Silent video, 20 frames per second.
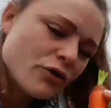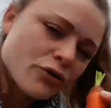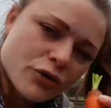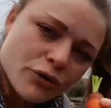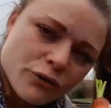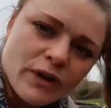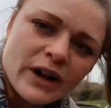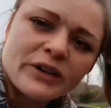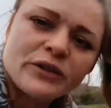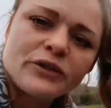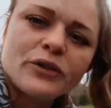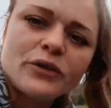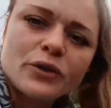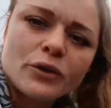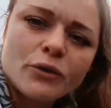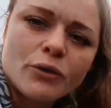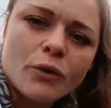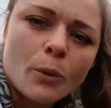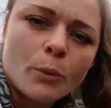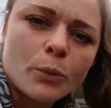the rest of the
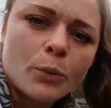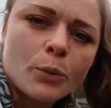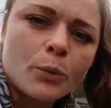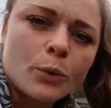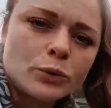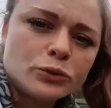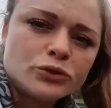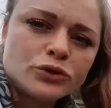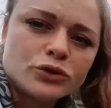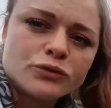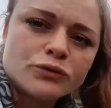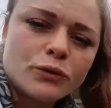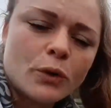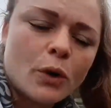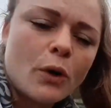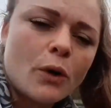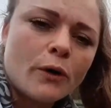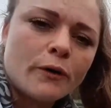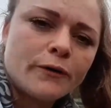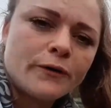crop will just
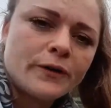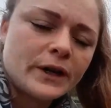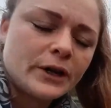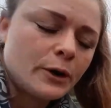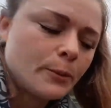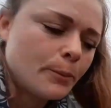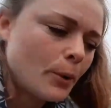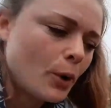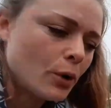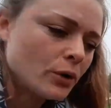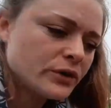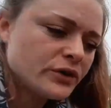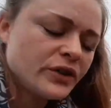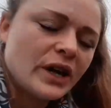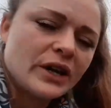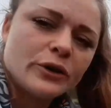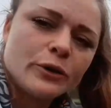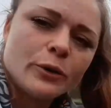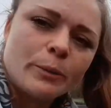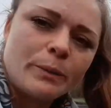rot off in your box,
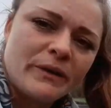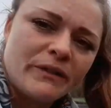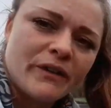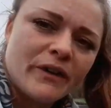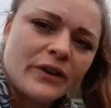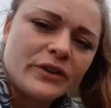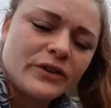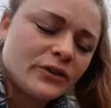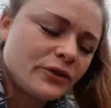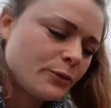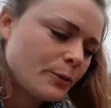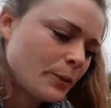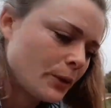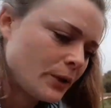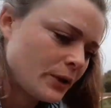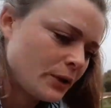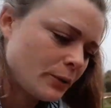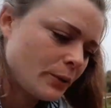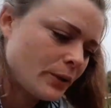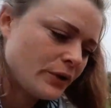and you'll be very
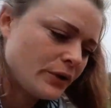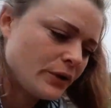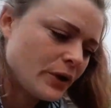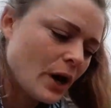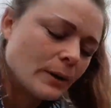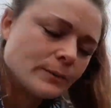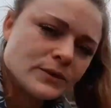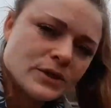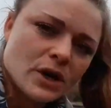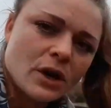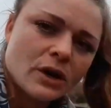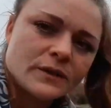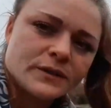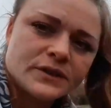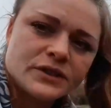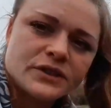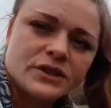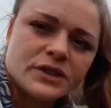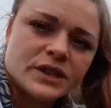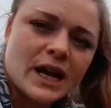disappointed when you come to
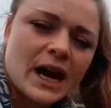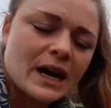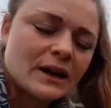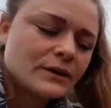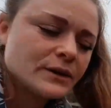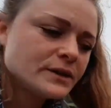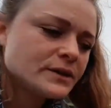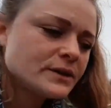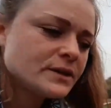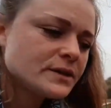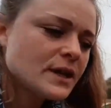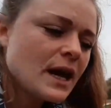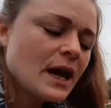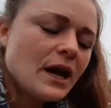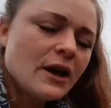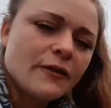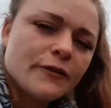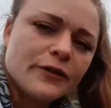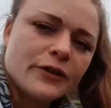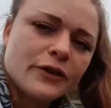harvest your carrots
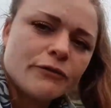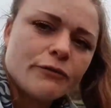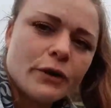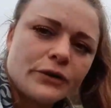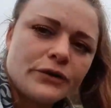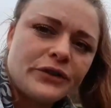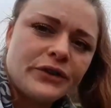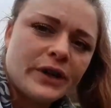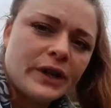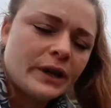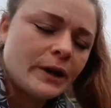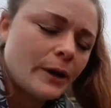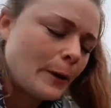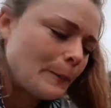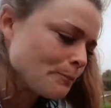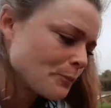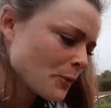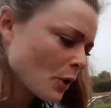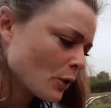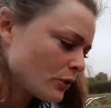for your roast dinner
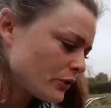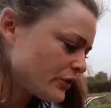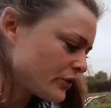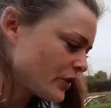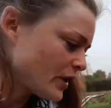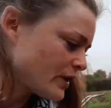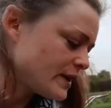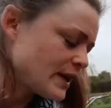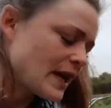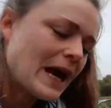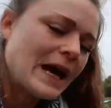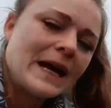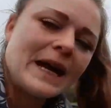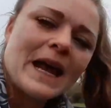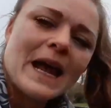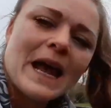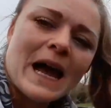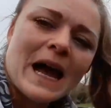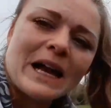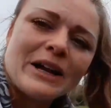on a Sunday
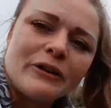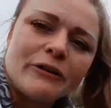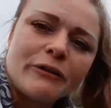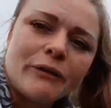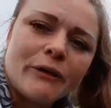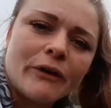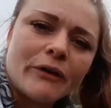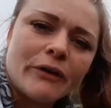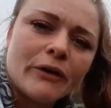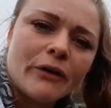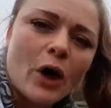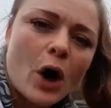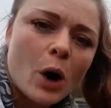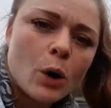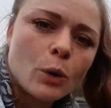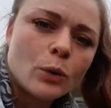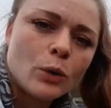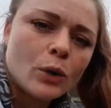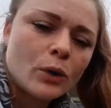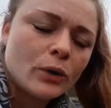and you find that the
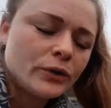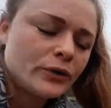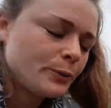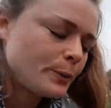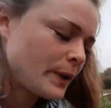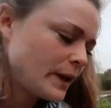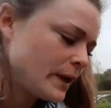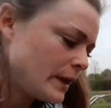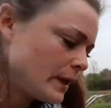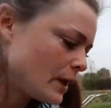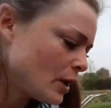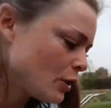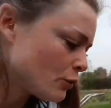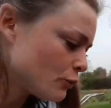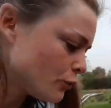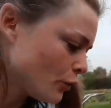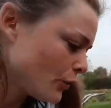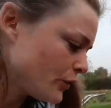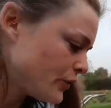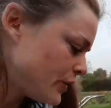whole lot has been
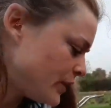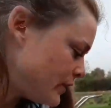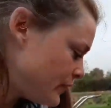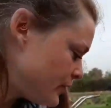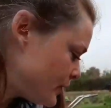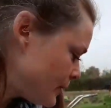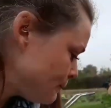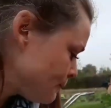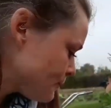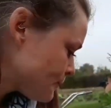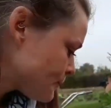rotted